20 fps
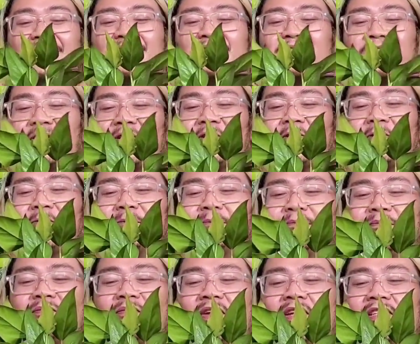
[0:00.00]
So
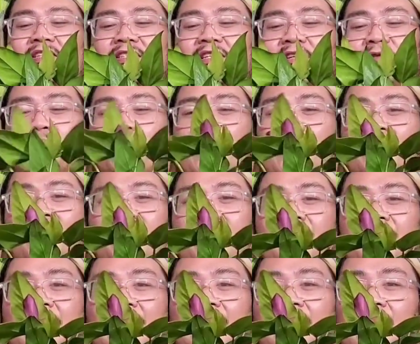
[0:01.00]
it's done well for
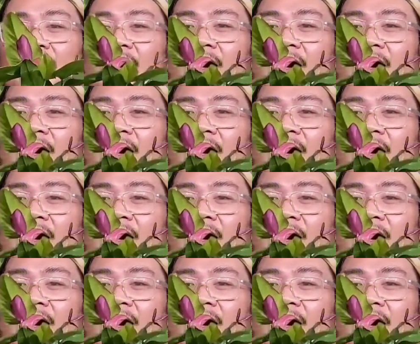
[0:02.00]
me.